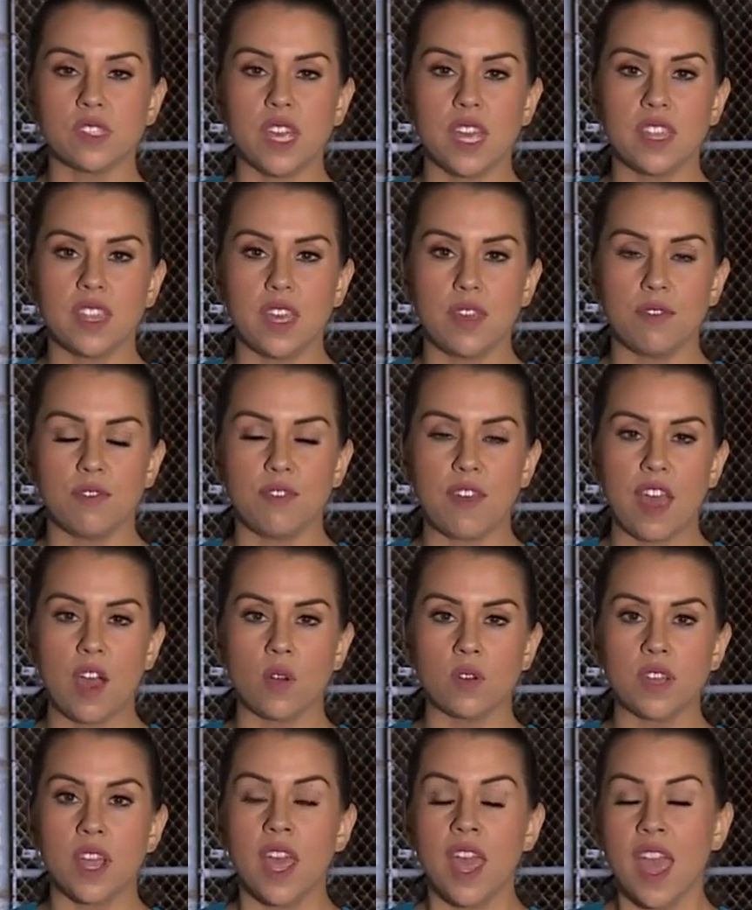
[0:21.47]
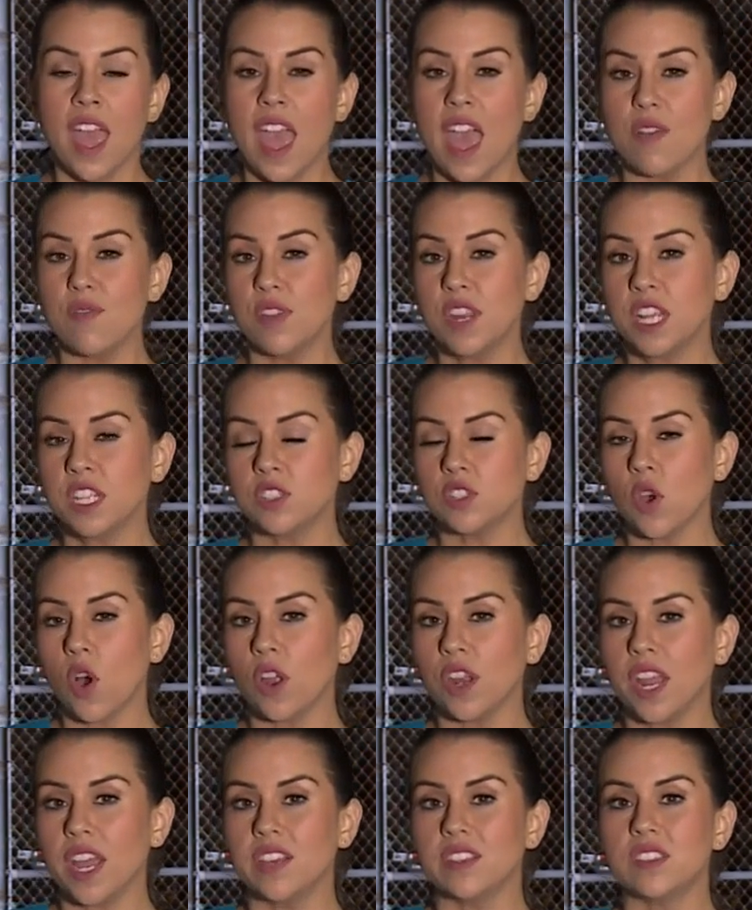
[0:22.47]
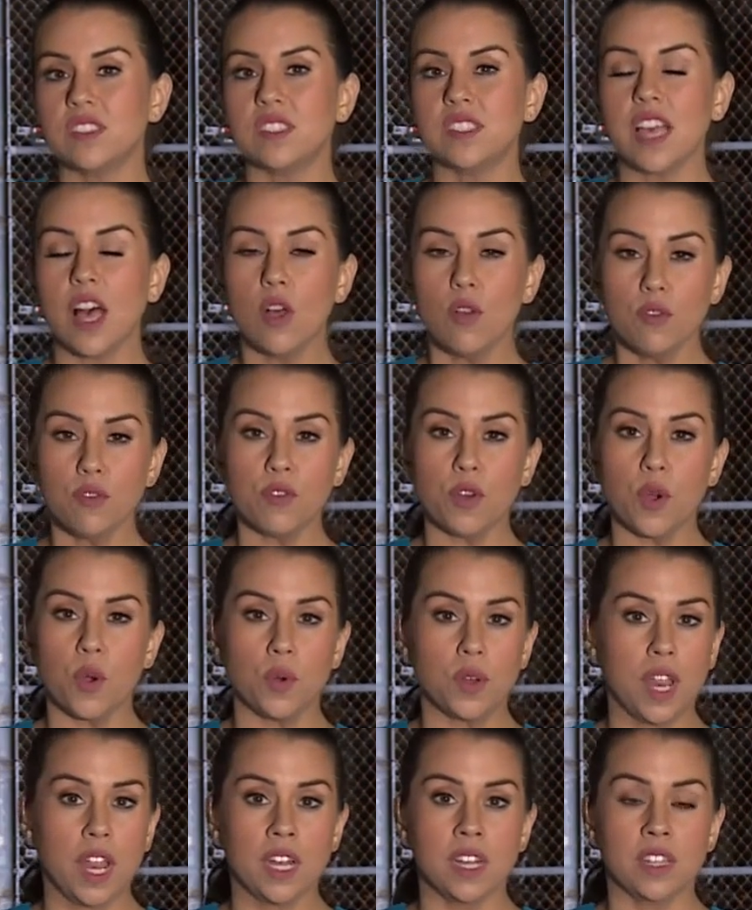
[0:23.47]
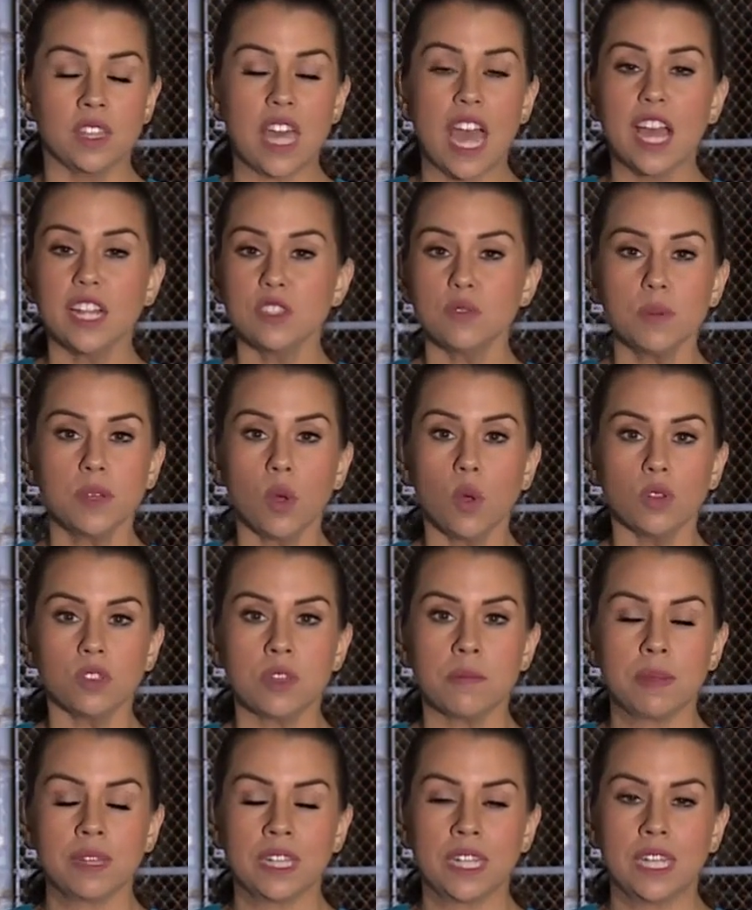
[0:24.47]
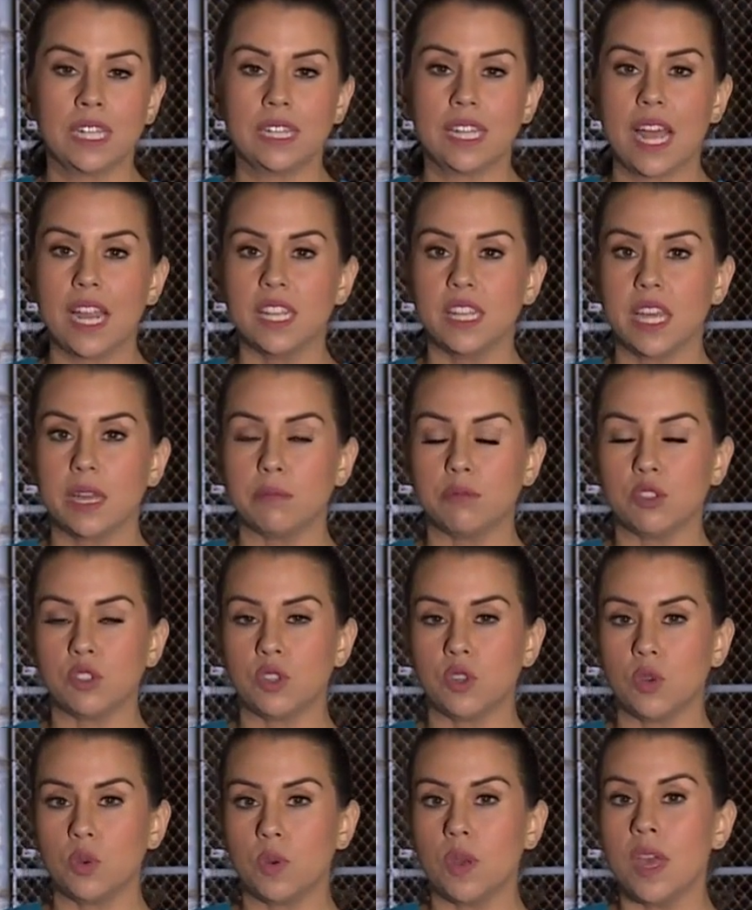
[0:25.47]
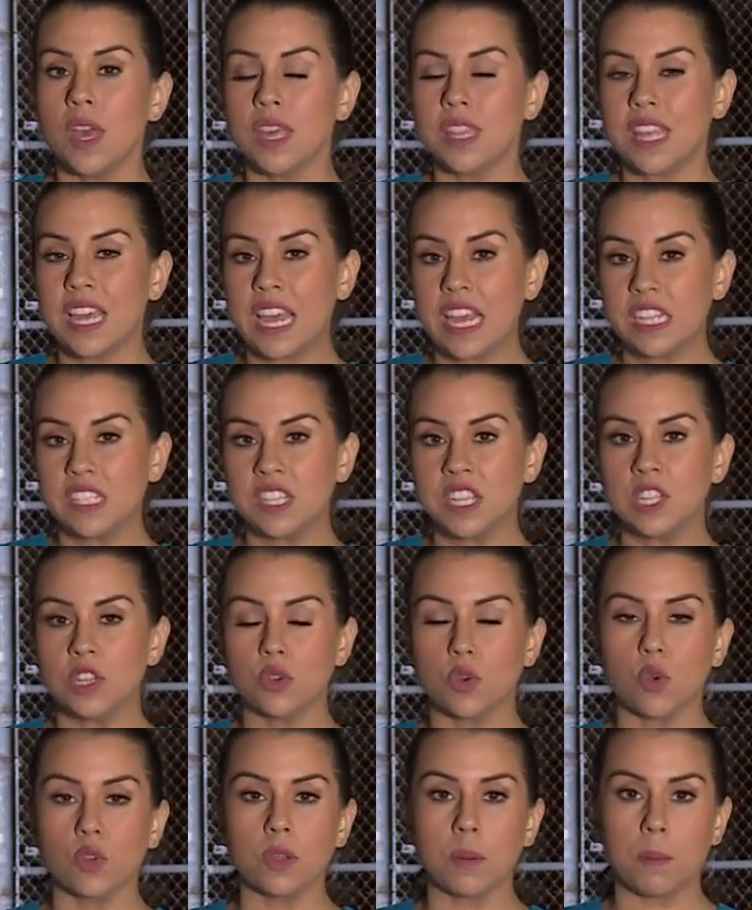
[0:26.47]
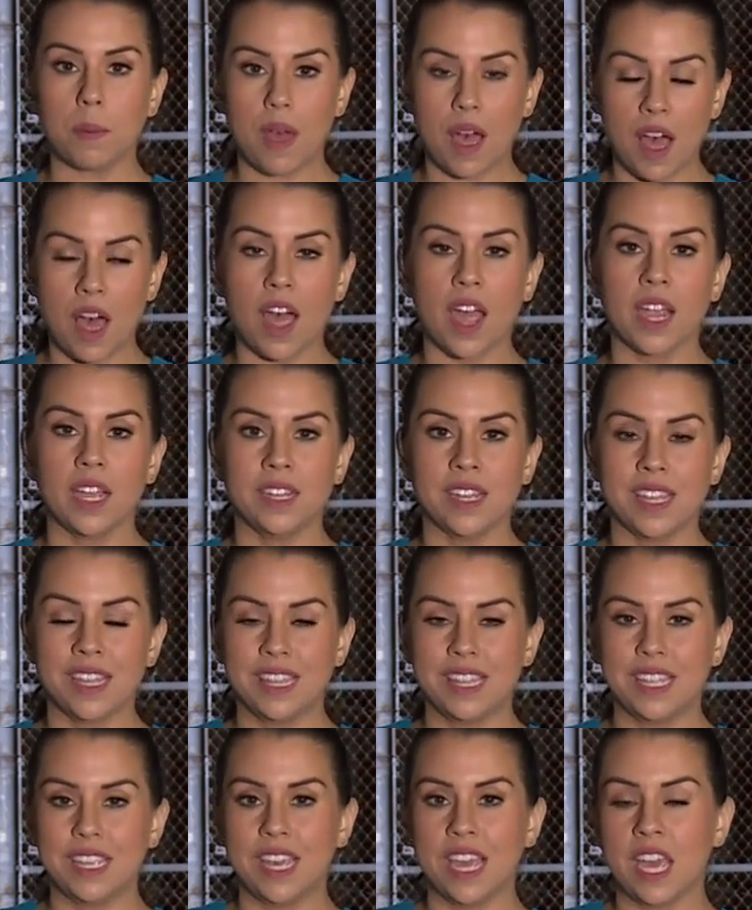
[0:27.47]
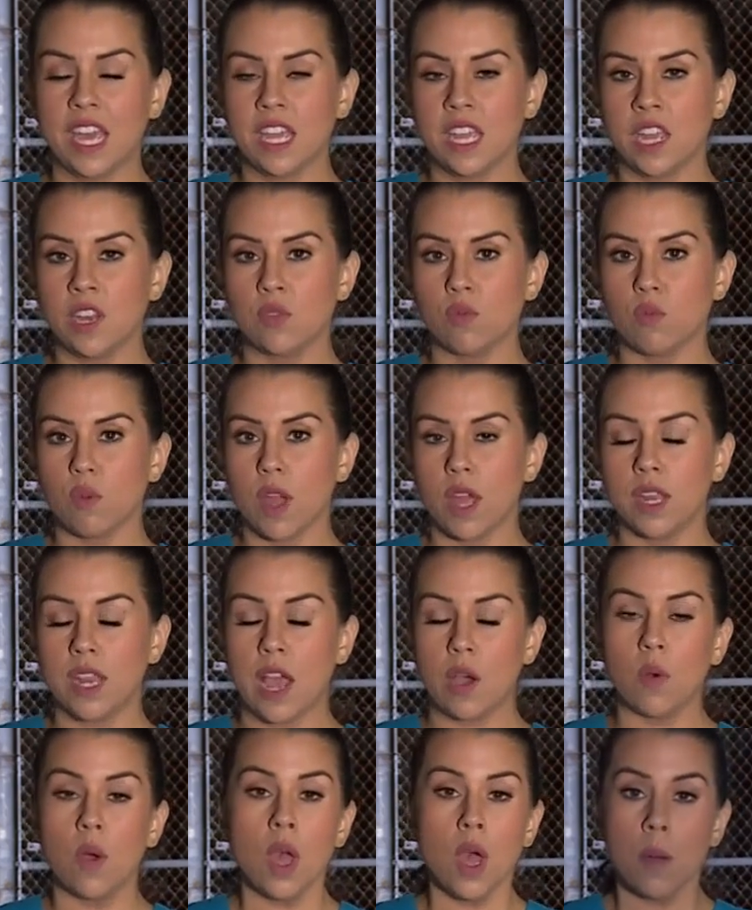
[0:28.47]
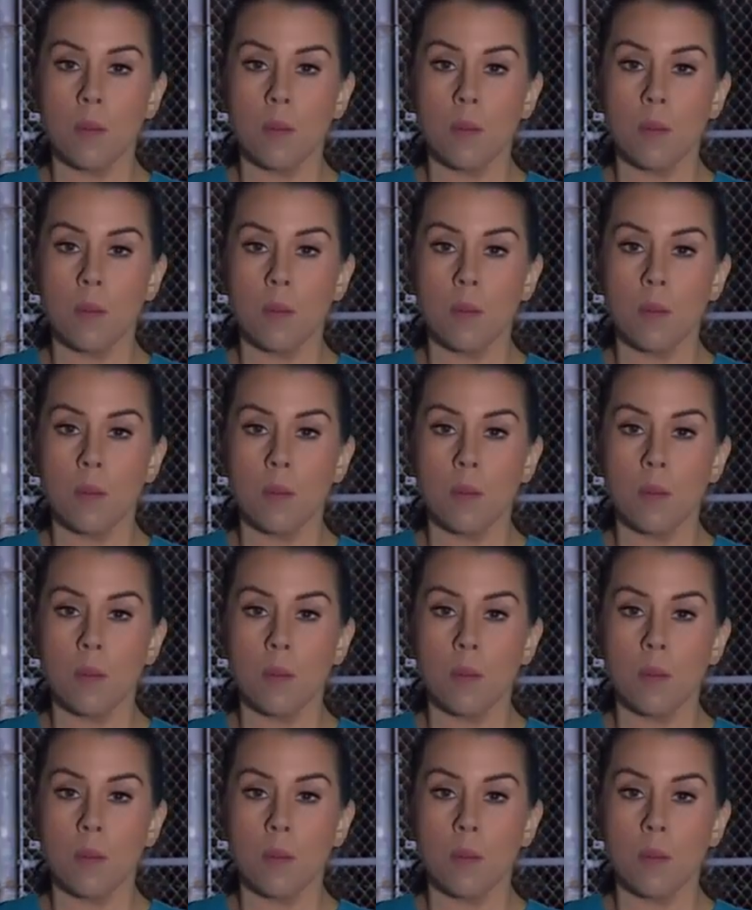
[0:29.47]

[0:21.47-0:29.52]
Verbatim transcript: say they found evidence on a cell phone, and that's what ultimately led them to the 18-year-old behind the hit and run. Now,